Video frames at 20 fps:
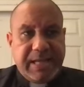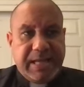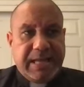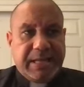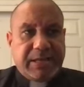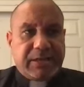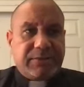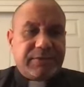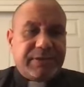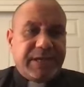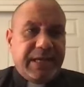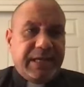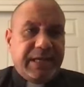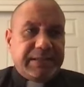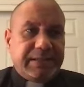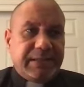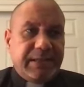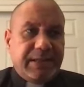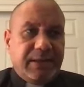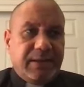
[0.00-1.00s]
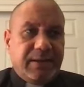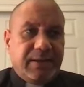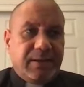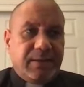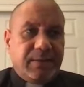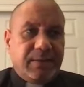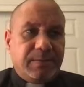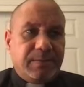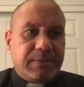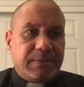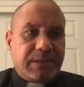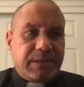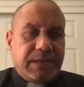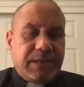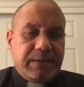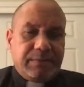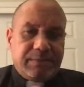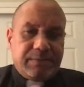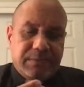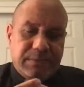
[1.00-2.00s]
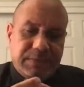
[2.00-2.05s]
and create kind of